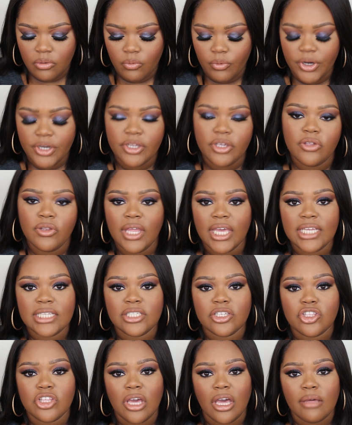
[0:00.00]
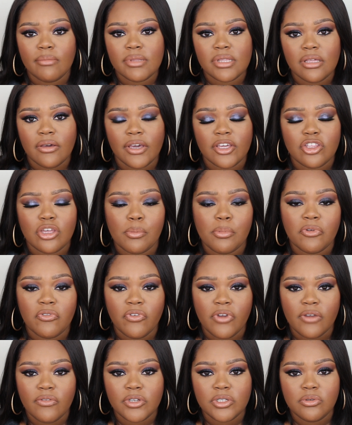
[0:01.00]
where do you like to shop? So I shop at
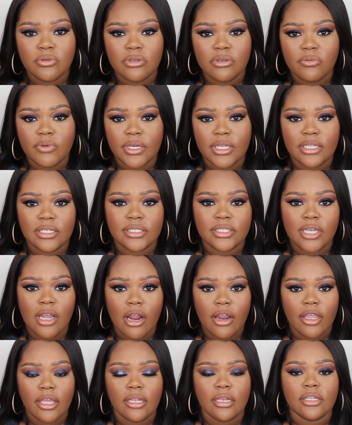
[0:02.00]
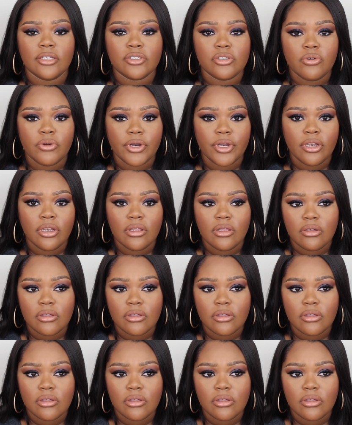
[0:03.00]
Forever 21, Target, and Torrid.